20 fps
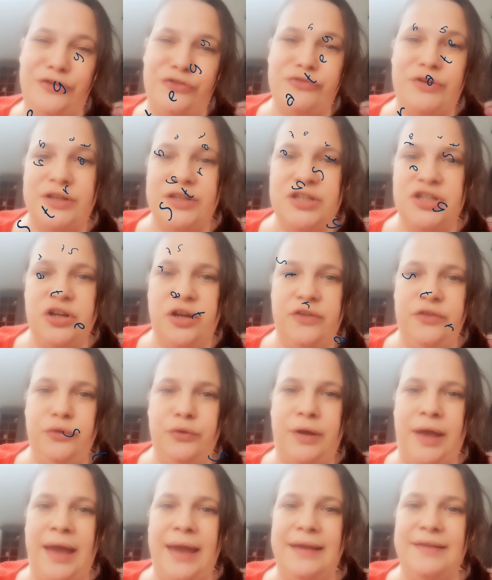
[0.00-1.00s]
to strategize your
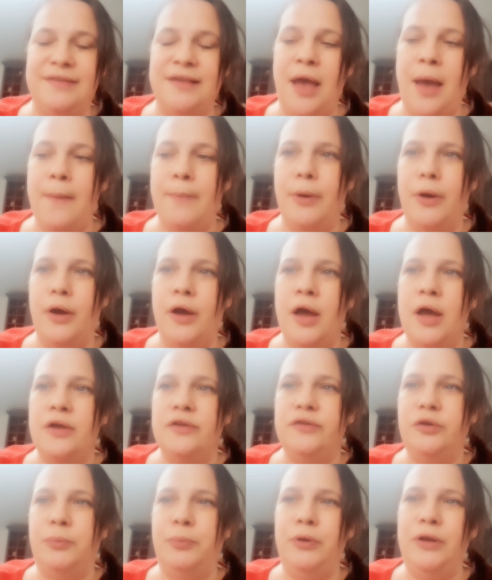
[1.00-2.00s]
case, but
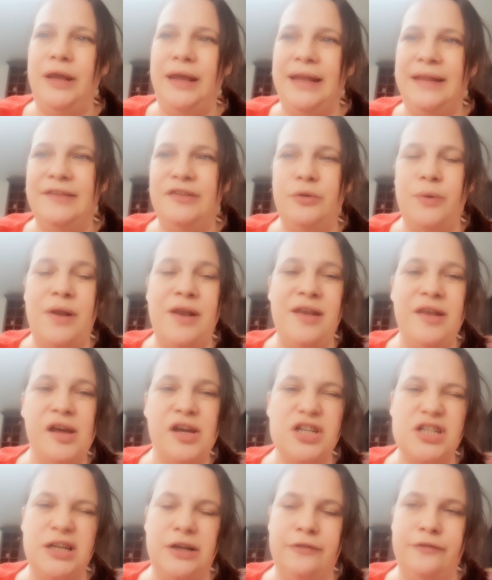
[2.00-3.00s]
to put it into a
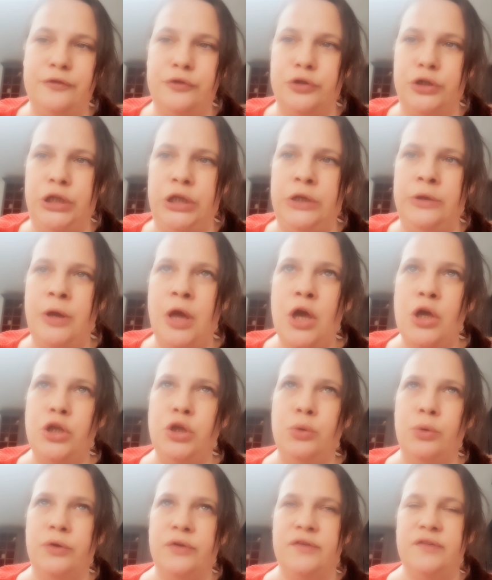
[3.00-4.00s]
nutshell for you,
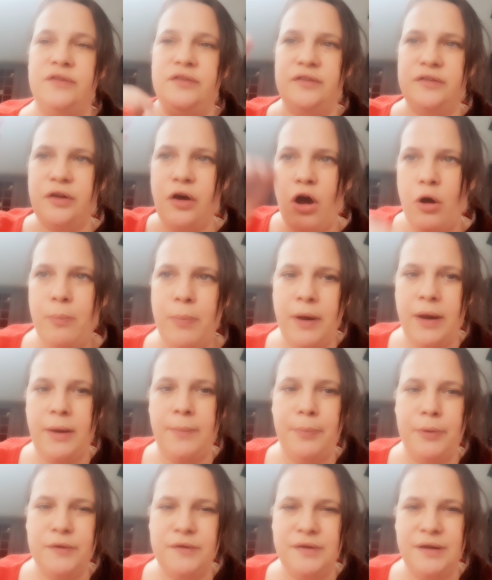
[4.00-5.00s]
you want to start by
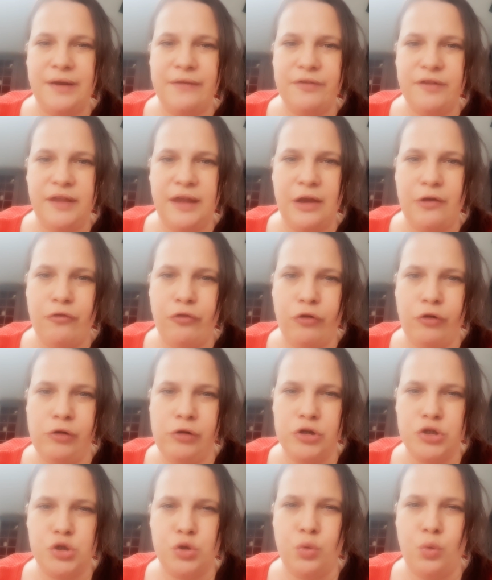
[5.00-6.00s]
putting everything in
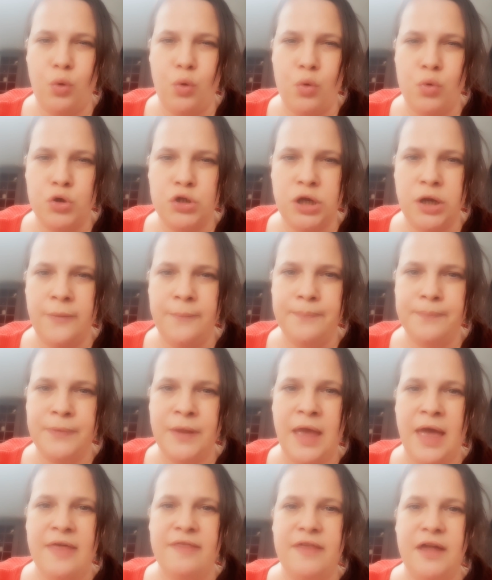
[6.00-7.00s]
chronological order.
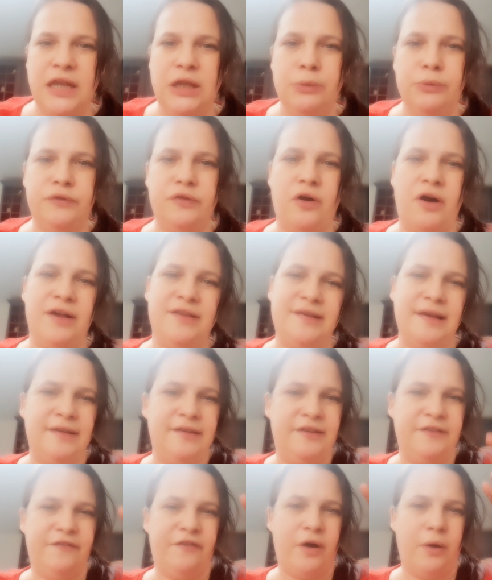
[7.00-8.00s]
Then you want to
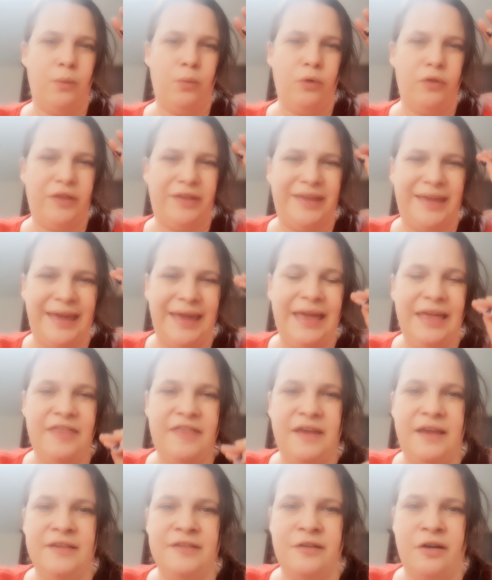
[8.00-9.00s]
identify what the key
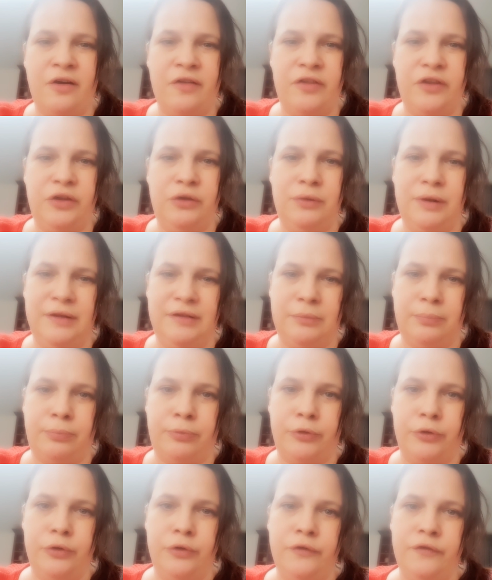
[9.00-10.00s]
things are that you need to
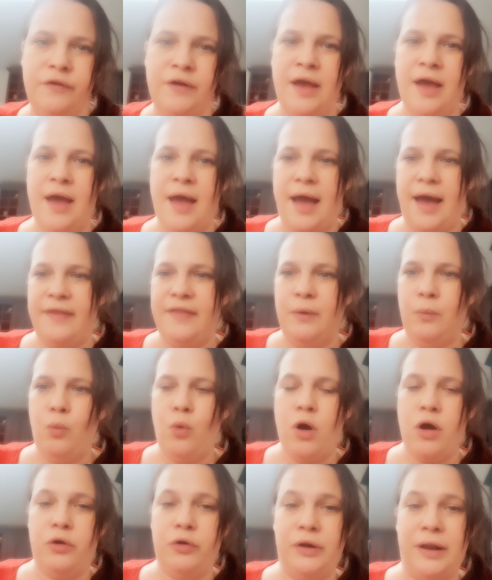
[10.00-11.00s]
prove, and then
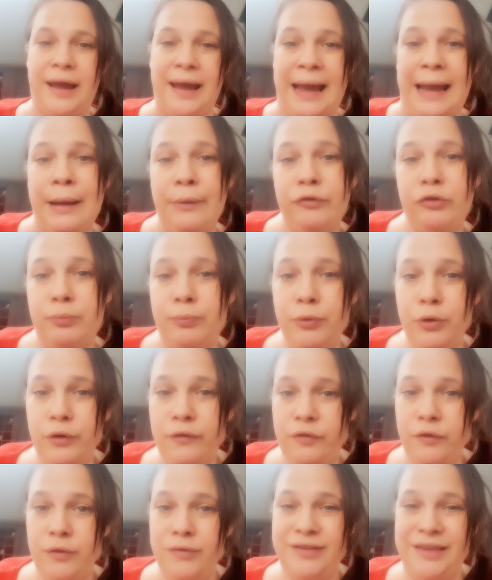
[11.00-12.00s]
work on how to
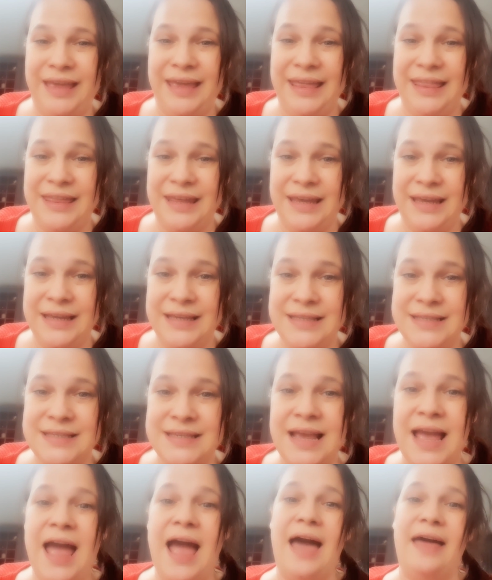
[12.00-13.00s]
prove those key
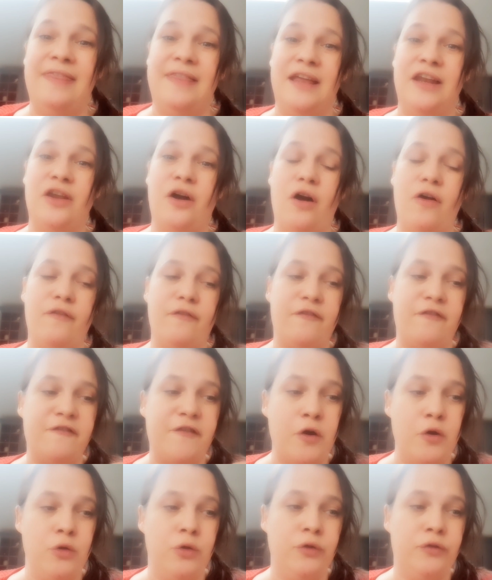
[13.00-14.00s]
things, and then
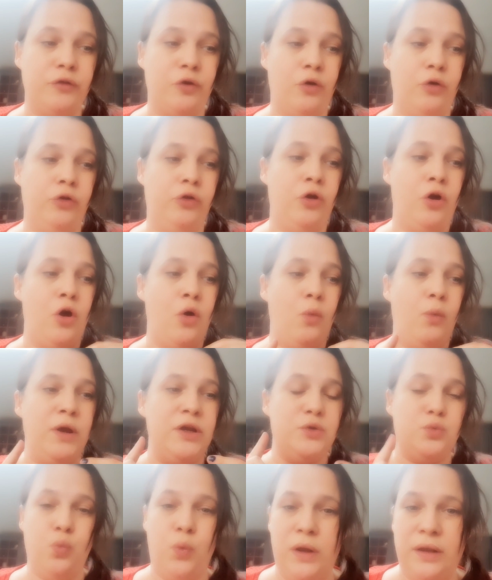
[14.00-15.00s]
focus on
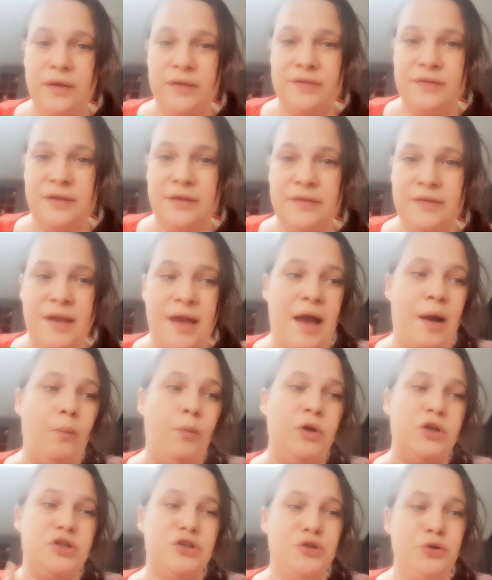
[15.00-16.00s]
which witnesses
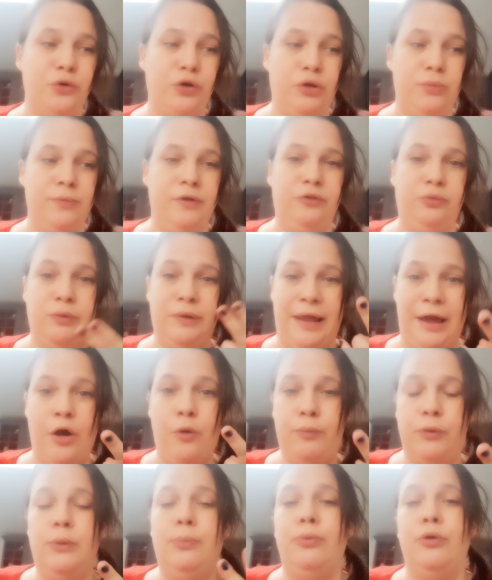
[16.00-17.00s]
and which documents will
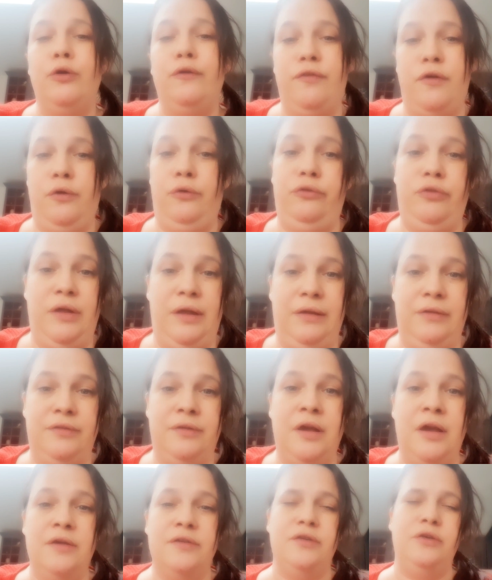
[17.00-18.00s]
help you prove those things.
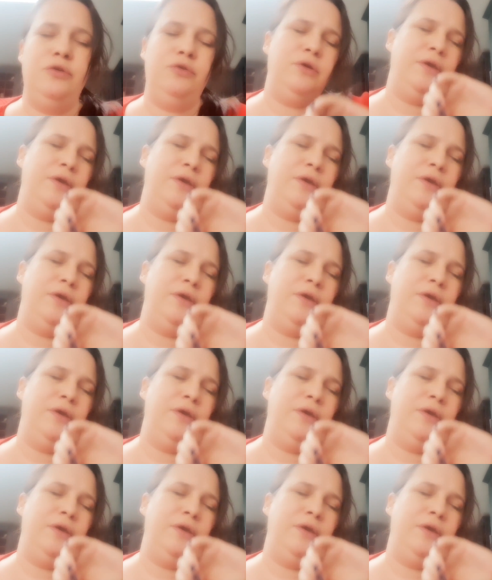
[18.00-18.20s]
So